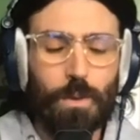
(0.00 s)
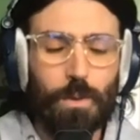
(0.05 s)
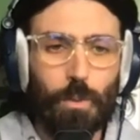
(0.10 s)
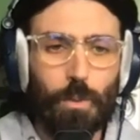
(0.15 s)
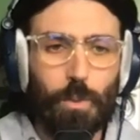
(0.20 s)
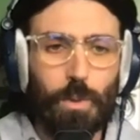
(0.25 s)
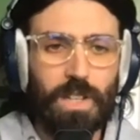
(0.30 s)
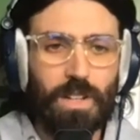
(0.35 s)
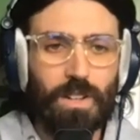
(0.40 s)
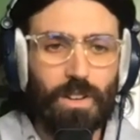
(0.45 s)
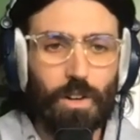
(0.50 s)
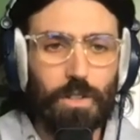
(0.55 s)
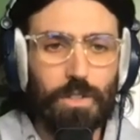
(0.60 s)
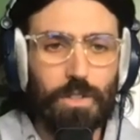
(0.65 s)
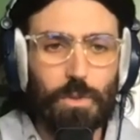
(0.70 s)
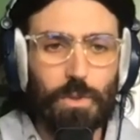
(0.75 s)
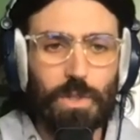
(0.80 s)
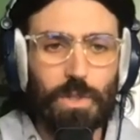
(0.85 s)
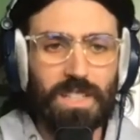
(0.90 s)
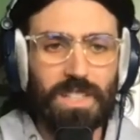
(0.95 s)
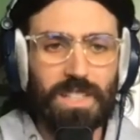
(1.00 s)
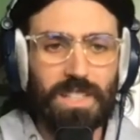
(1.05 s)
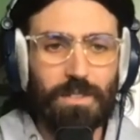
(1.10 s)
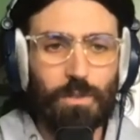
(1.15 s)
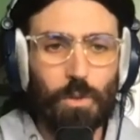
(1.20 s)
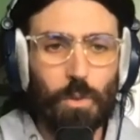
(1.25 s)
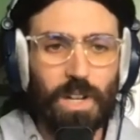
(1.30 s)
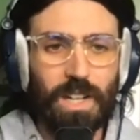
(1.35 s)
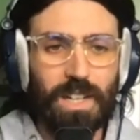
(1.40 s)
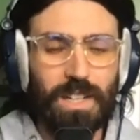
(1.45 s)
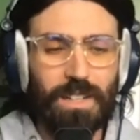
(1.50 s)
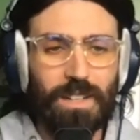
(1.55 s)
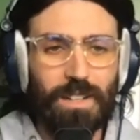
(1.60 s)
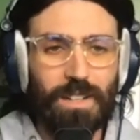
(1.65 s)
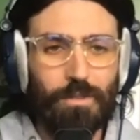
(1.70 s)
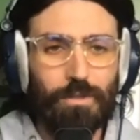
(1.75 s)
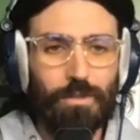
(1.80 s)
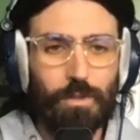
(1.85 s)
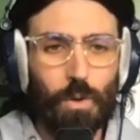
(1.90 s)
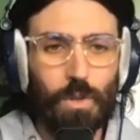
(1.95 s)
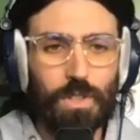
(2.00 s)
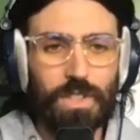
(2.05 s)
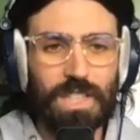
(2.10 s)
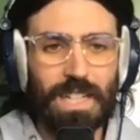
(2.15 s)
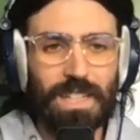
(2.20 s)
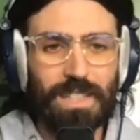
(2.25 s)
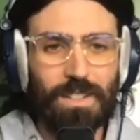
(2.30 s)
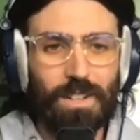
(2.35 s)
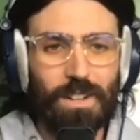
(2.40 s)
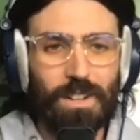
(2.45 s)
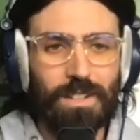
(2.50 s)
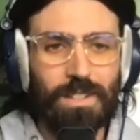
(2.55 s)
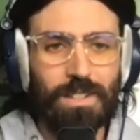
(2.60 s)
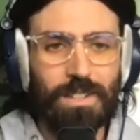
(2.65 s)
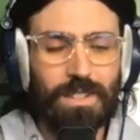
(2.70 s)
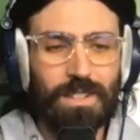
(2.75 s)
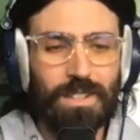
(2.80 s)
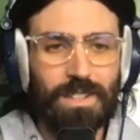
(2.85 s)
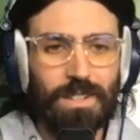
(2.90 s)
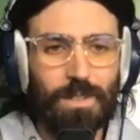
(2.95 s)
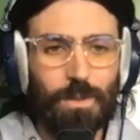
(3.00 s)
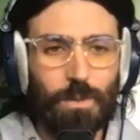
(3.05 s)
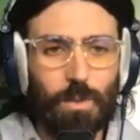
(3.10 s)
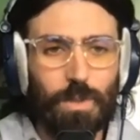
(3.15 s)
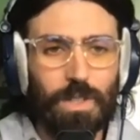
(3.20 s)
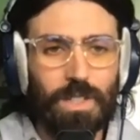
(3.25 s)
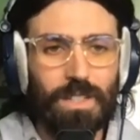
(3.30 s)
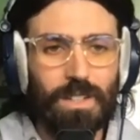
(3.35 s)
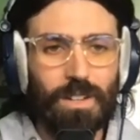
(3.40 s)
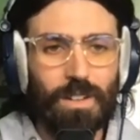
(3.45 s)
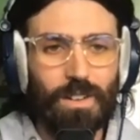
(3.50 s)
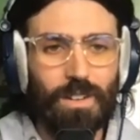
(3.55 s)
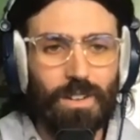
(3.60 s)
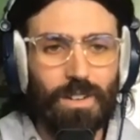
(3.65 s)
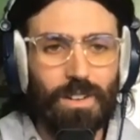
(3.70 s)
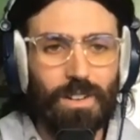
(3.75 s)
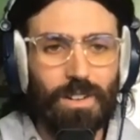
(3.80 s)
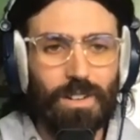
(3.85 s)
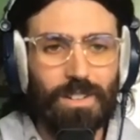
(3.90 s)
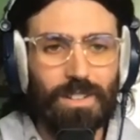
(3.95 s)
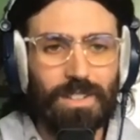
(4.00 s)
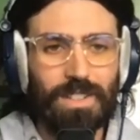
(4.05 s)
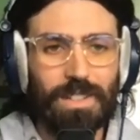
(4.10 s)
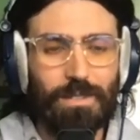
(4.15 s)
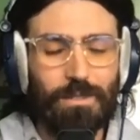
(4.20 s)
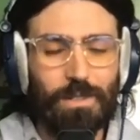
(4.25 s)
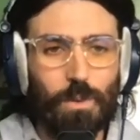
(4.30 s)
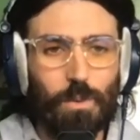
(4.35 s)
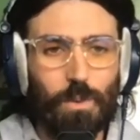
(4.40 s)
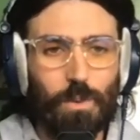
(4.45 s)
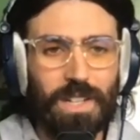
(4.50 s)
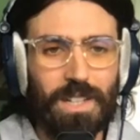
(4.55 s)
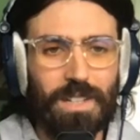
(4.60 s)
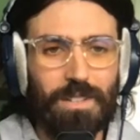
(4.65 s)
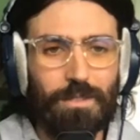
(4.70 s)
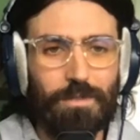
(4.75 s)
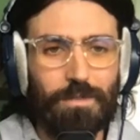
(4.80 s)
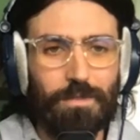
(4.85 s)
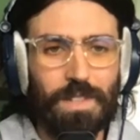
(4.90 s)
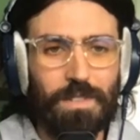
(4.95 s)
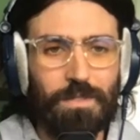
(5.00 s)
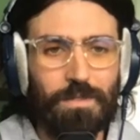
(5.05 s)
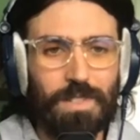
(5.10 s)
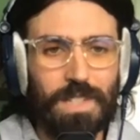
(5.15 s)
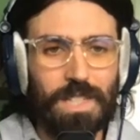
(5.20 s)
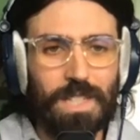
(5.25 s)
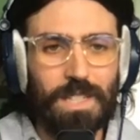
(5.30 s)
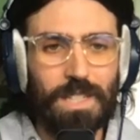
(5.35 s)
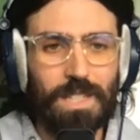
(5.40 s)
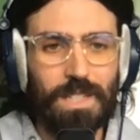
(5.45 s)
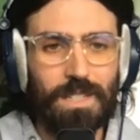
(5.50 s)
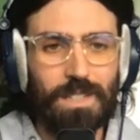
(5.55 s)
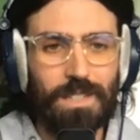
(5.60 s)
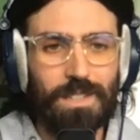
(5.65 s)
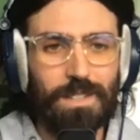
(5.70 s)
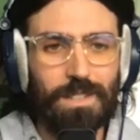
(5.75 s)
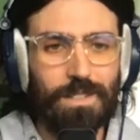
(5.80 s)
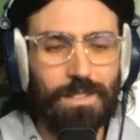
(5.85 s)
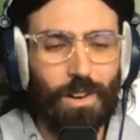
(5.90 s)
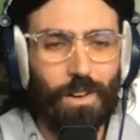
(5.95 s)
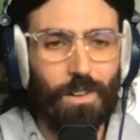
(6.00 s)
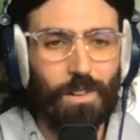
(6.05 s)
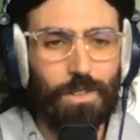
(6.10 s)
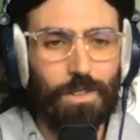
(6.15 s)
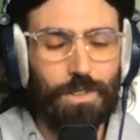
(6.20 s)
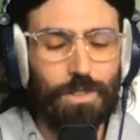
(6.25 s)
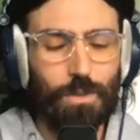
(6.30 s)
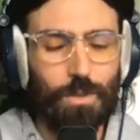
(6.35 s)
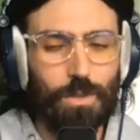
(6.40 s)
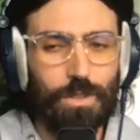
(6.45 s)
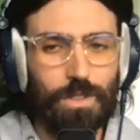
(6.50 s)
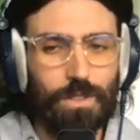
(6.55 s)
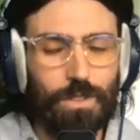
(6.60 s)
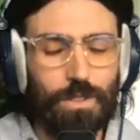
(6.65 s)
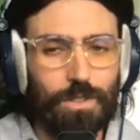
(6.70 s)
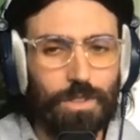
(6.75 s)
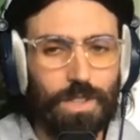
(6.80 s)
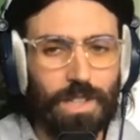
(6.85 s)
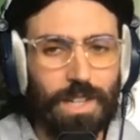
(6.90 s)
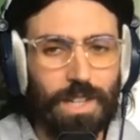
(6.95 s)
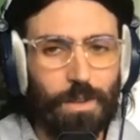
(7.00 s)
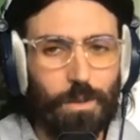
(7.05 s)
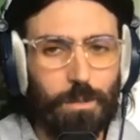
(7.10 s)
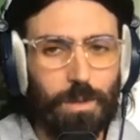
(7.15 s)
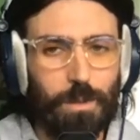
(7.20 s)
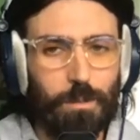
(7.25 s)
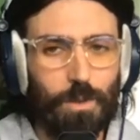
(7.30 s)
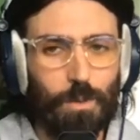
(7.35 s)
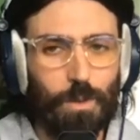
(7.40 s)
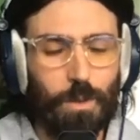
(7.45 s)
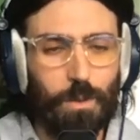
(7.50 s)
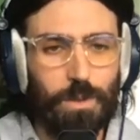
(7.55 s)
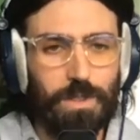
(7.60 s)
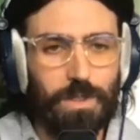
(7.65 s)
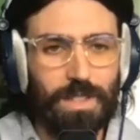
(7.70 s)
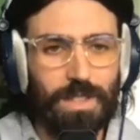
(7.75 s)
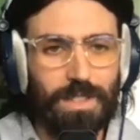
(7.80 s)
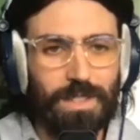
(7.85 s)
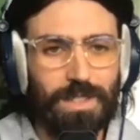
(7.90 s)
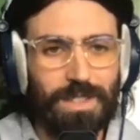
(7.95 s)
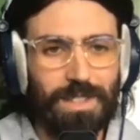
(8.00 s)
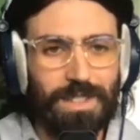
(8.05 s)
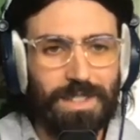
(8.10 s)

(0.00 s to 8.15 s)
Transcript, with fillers: we are doing a giveaway for Tecton. We are giving away fifty dollars or euros. I can't remember what we said.